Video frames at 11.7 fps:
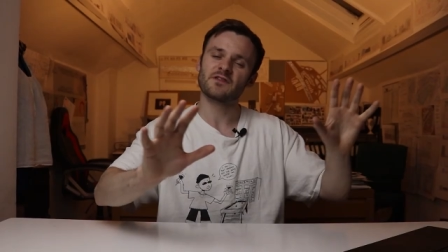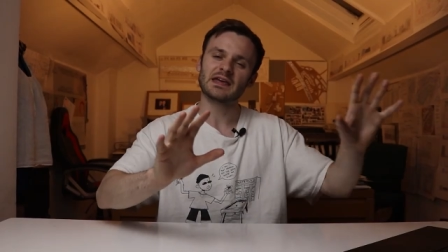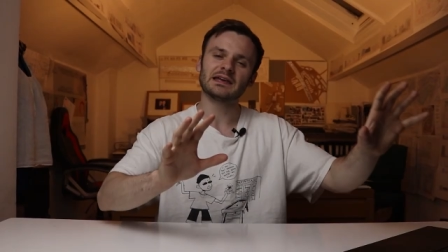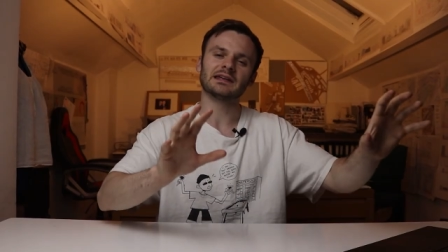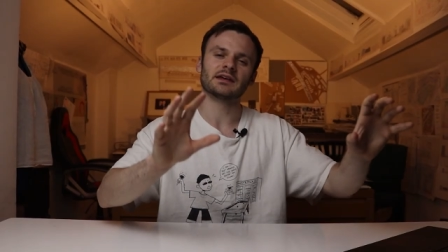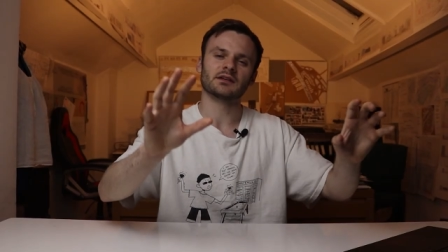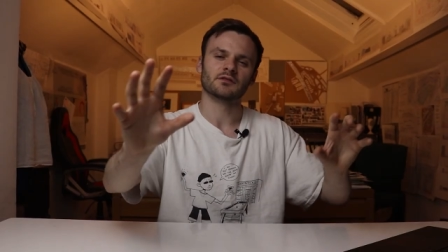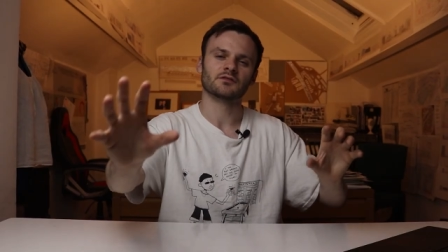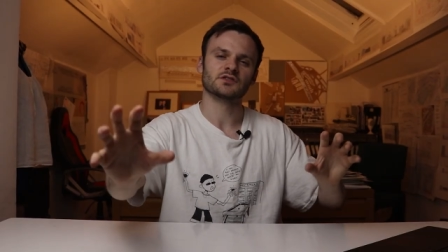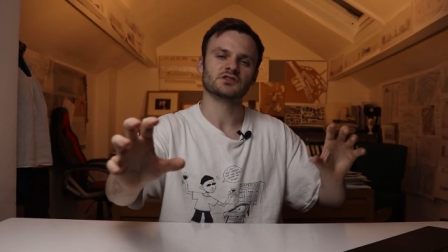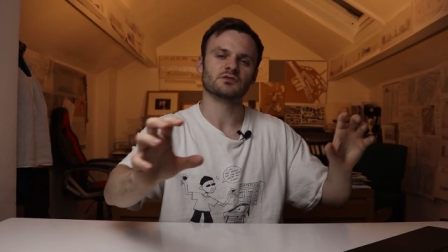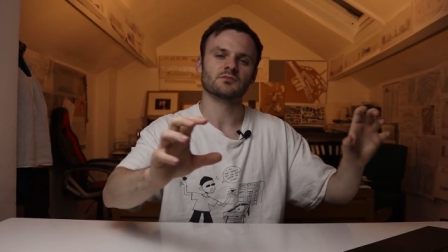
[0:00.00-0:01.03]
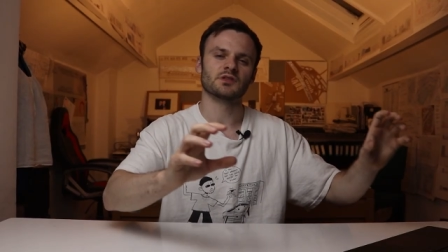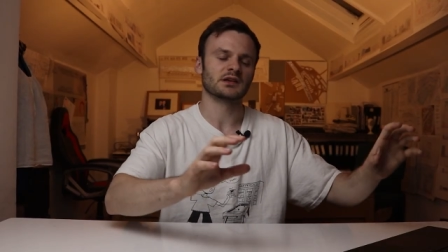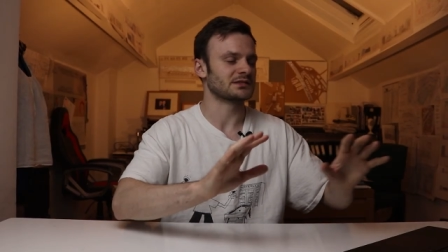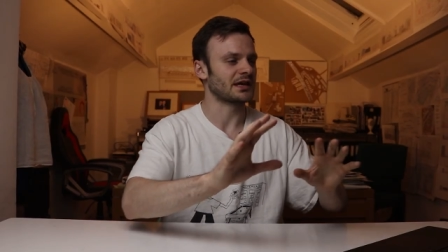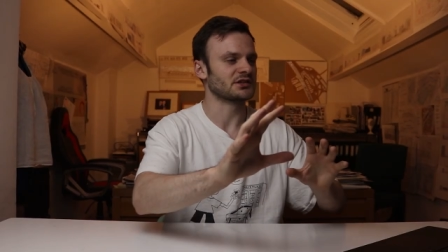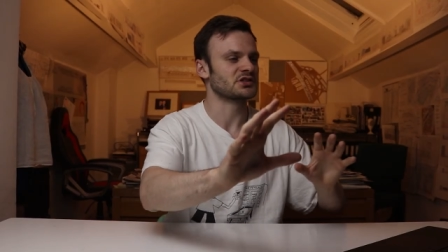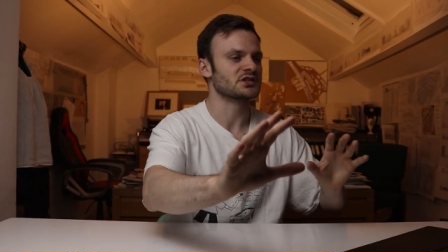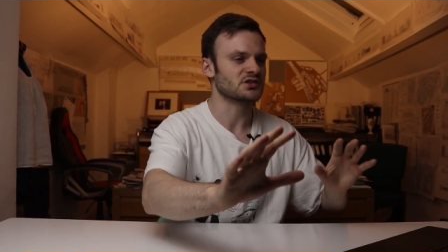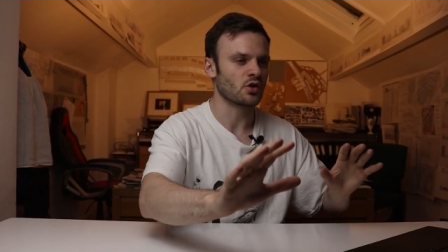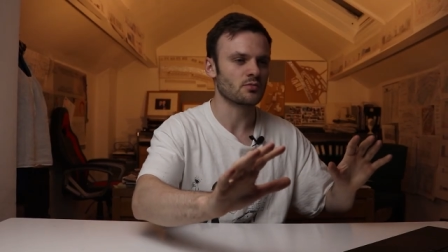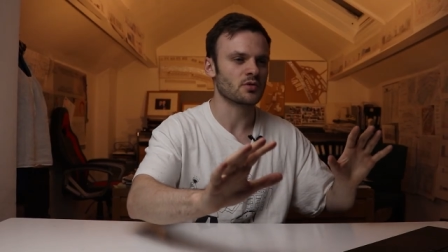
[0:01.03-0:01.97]
feeling for some things, like
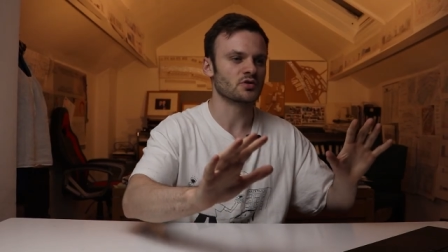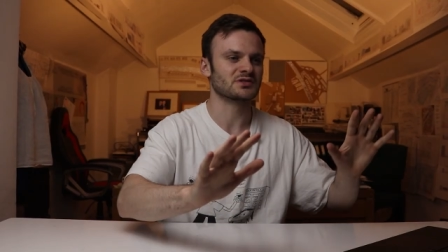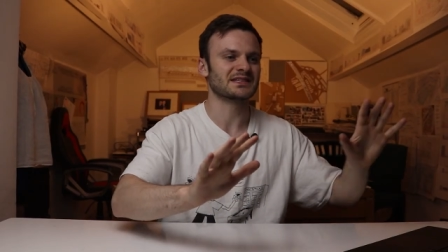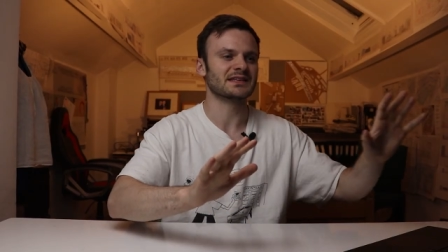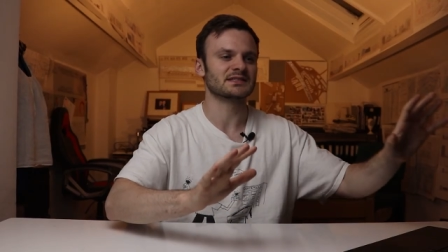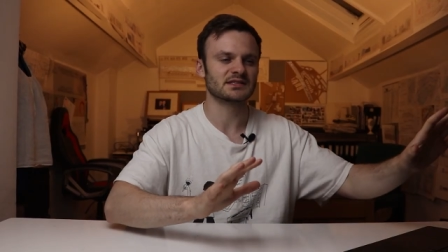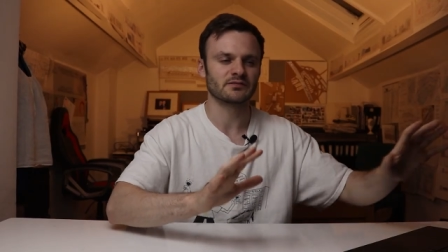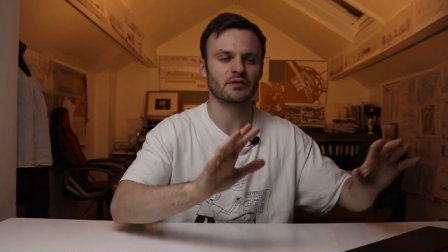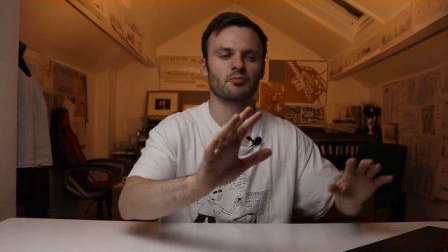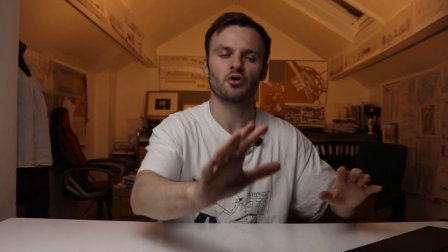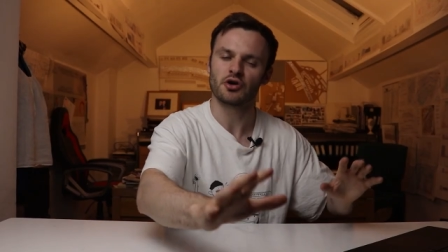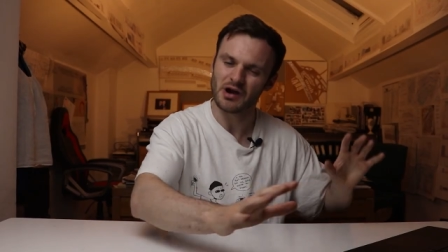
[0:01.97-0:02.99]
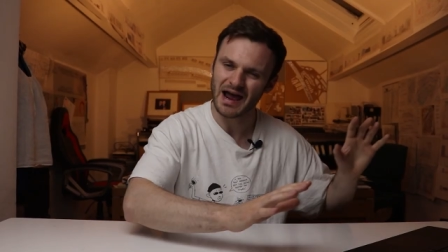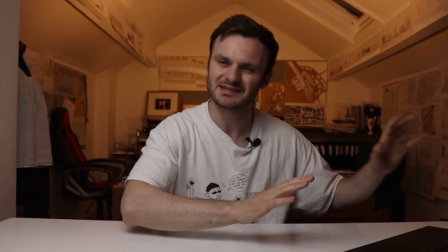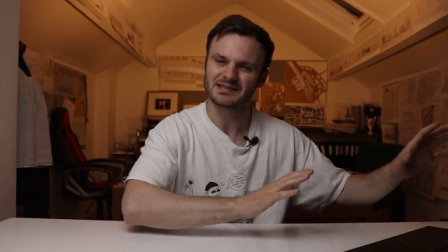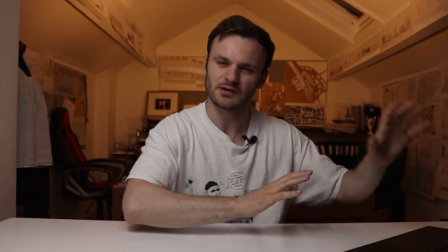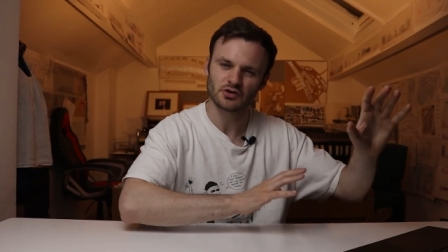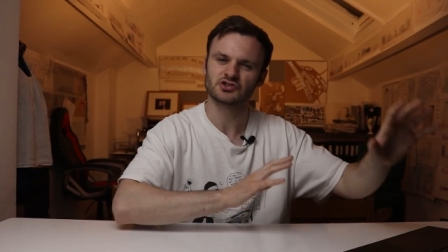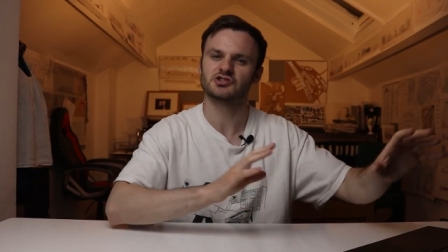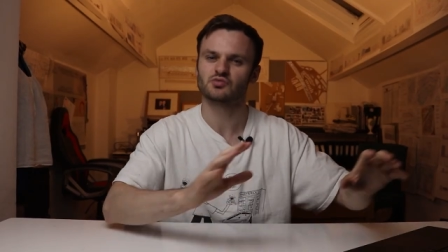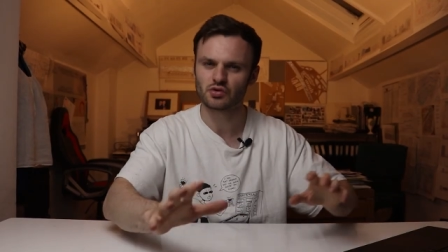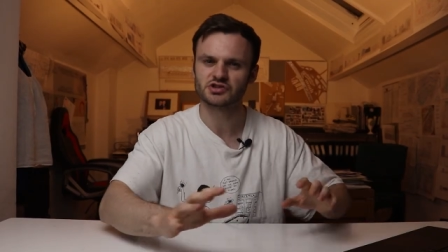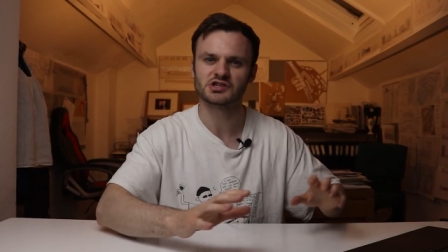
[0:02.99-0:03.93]
she's almost tentatively putting her hands out because
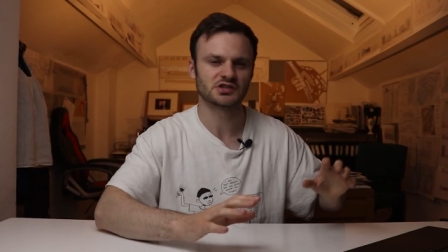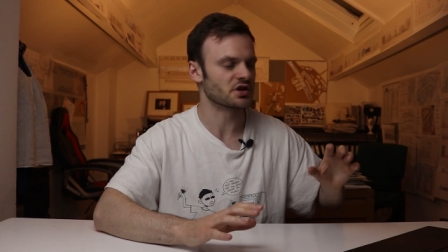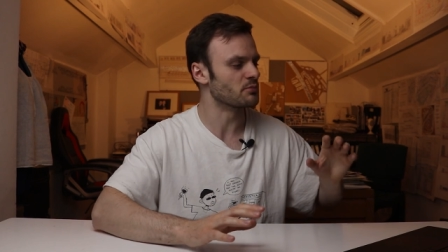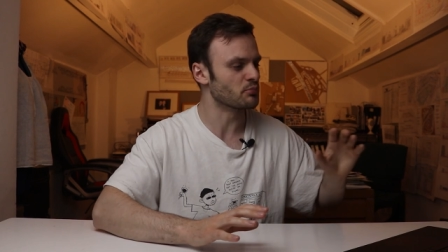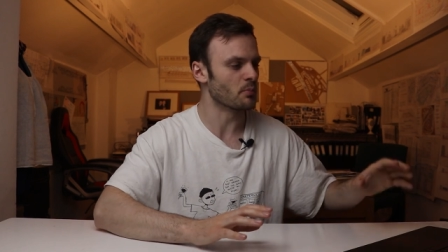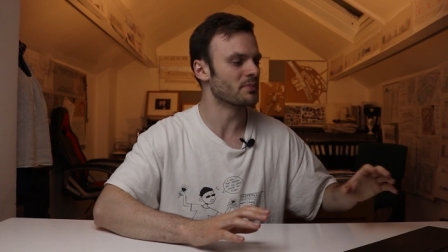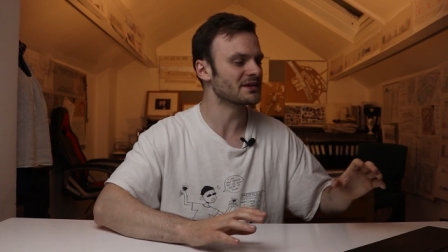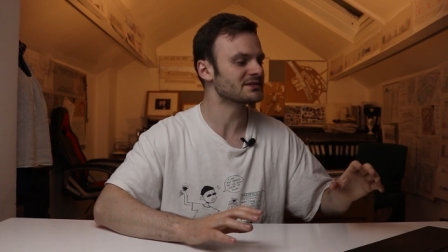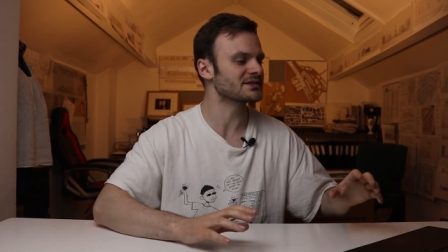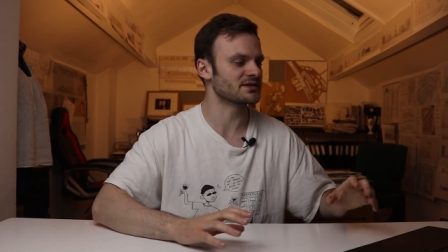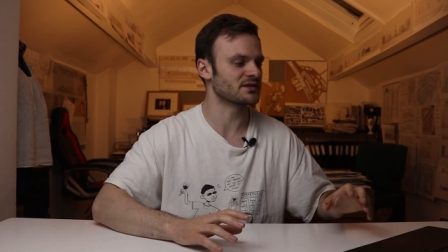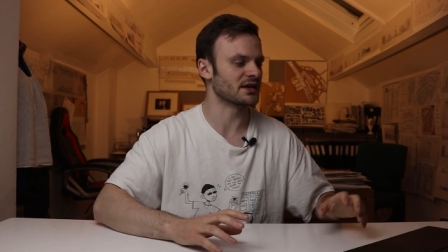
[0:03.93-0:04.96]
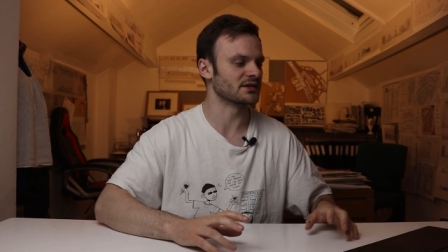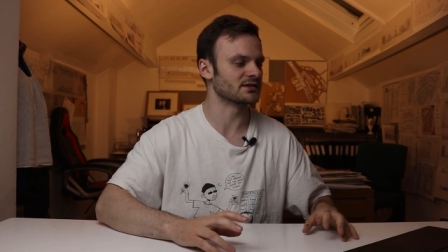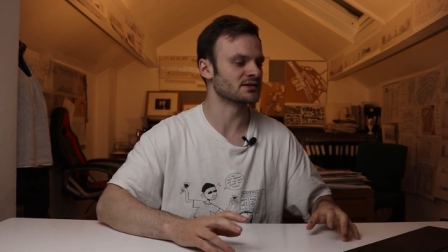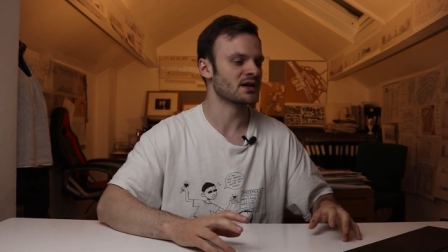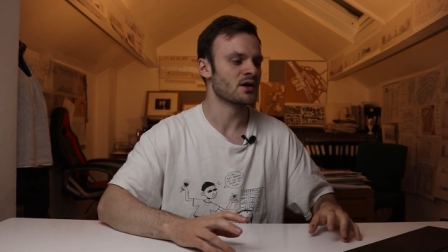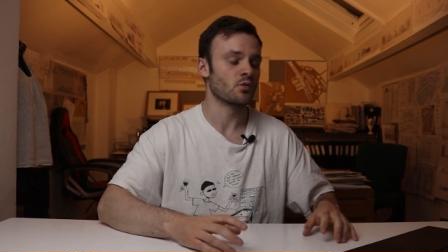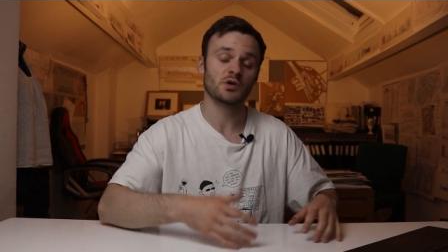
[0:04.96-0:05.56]
she's worried she's going to bump into things,